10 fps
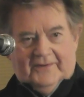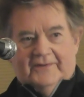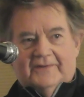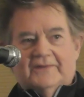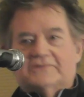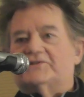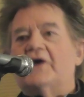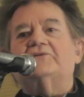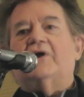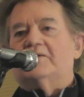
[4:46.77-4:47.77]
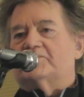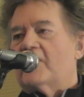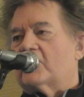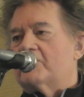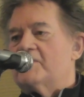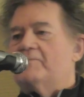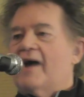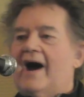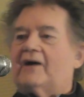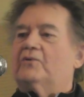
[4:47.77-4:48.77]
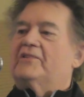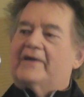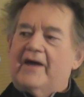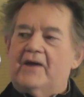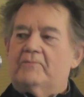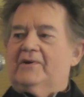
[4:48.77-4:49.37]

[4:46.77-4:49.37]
it's 10 times better to be back with a game.